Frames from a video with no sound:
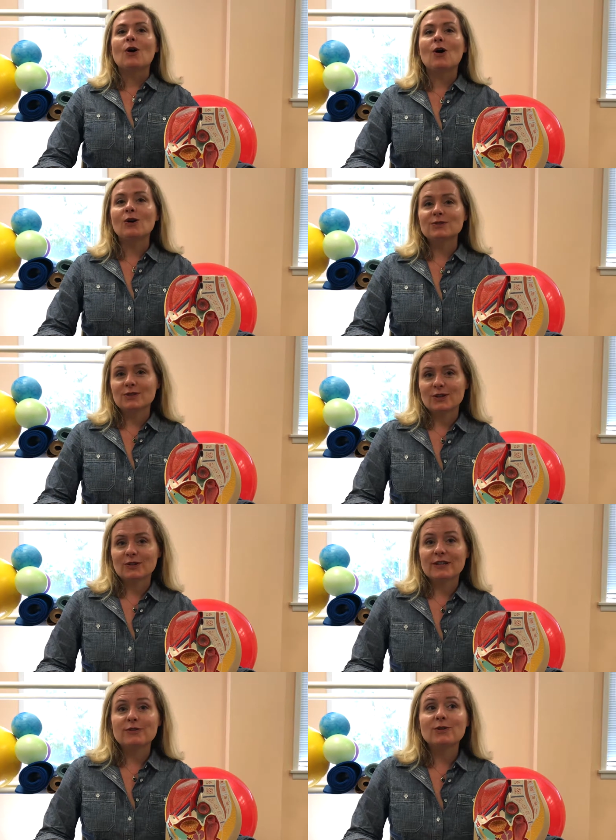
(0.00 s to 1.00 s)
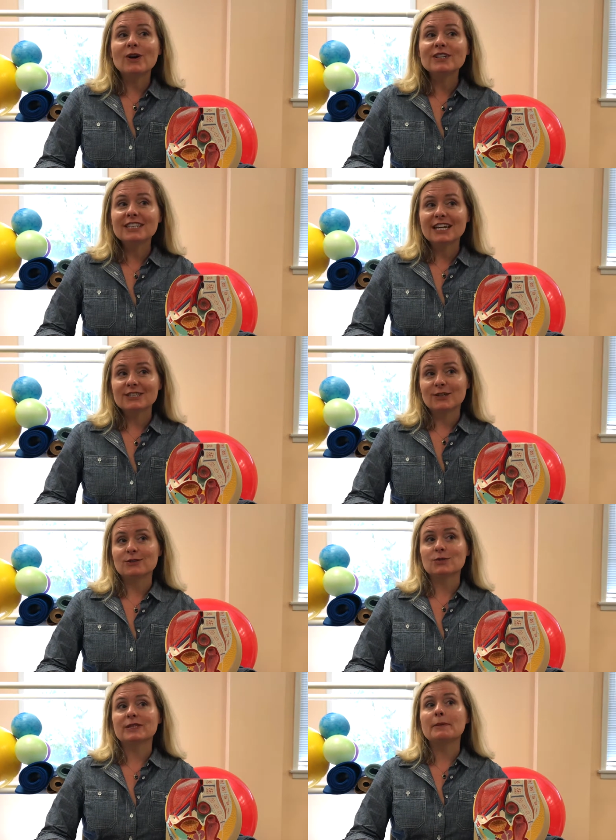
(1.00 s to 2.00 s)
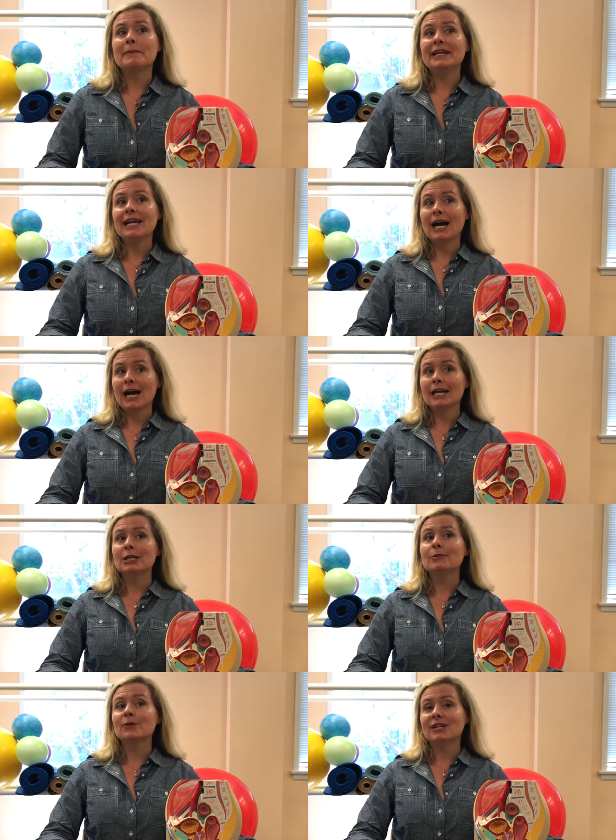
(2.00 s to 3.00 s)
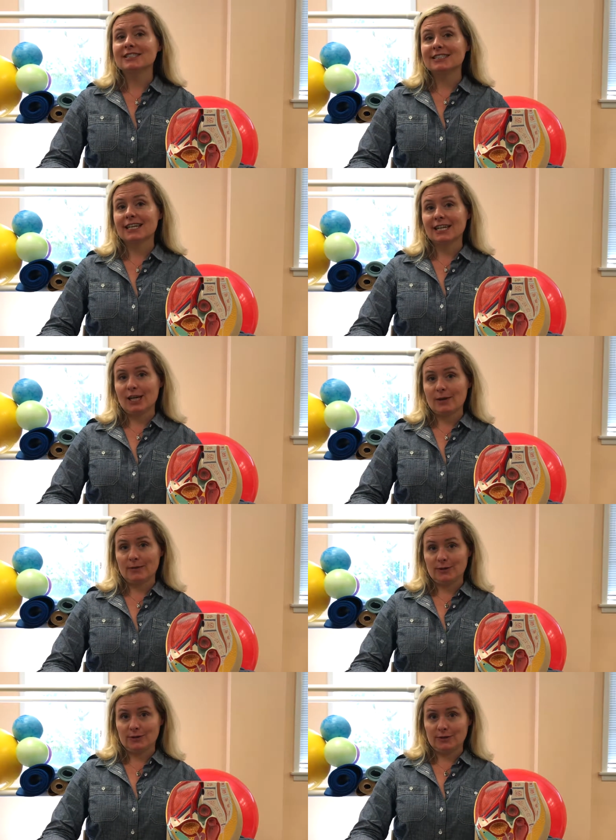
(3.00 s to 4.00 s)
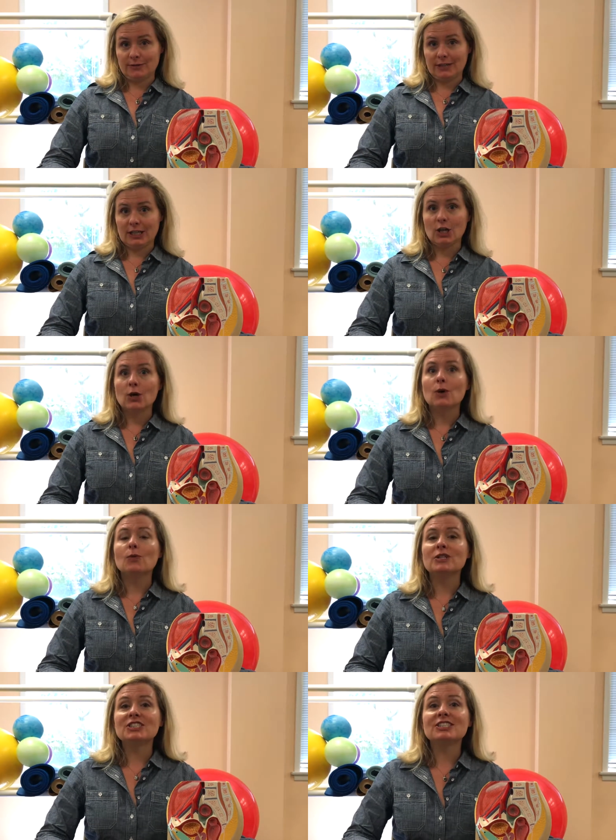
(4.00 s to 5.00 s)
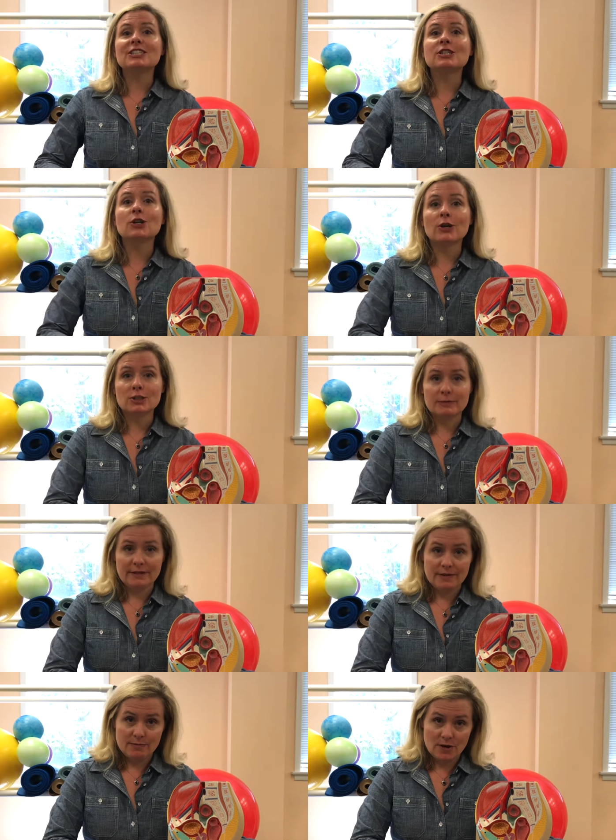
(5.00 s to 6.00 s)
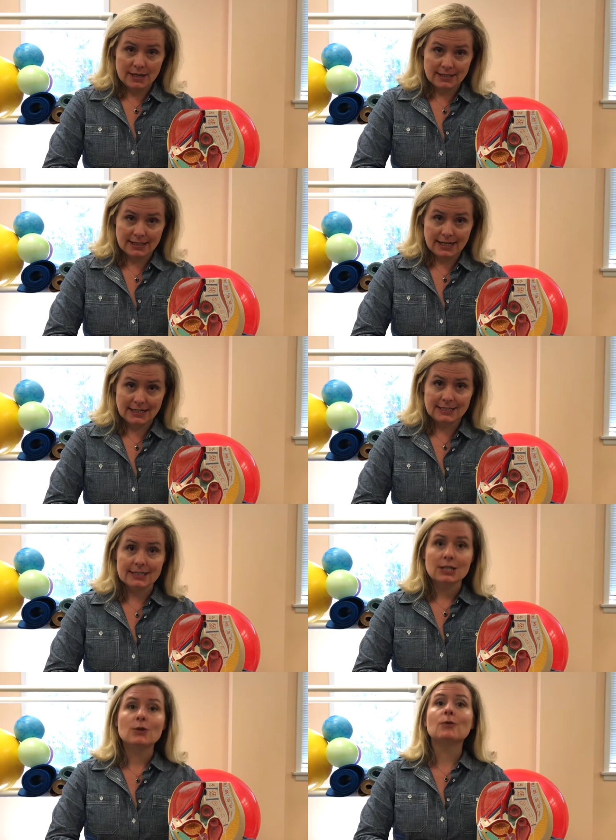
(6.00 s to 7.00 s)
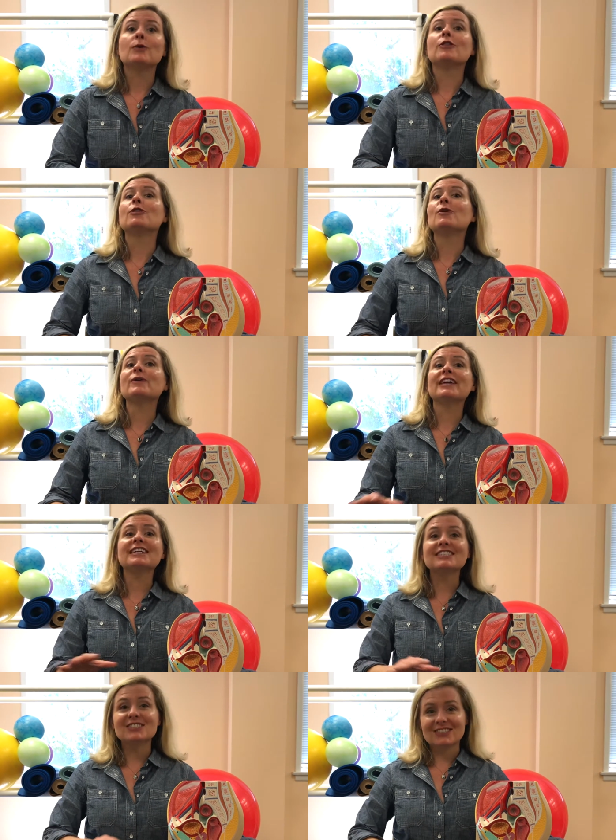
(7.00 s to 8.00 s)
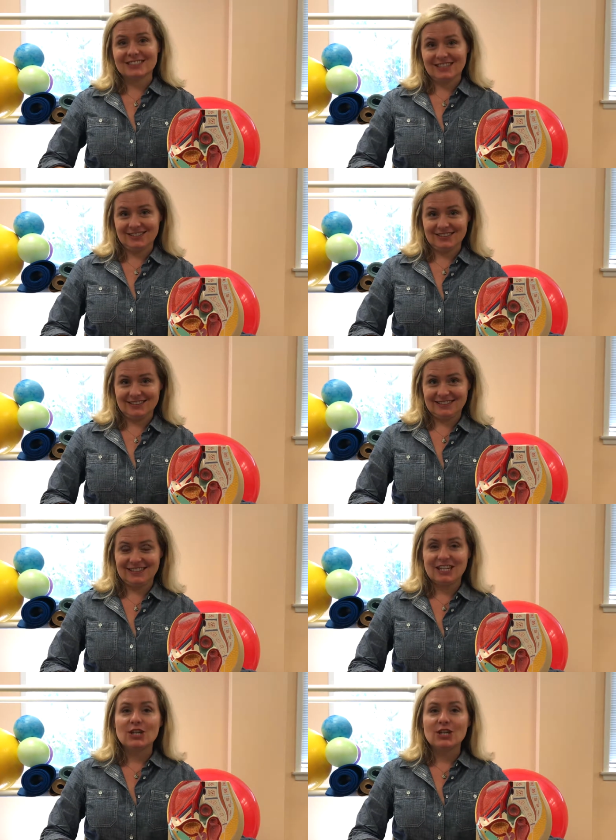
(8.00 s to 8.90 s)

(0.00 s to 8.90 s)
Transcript: Also, if you are diagnosed with benign prostatic hypertrophy, which is enlargement of the prostate with no cancer cells,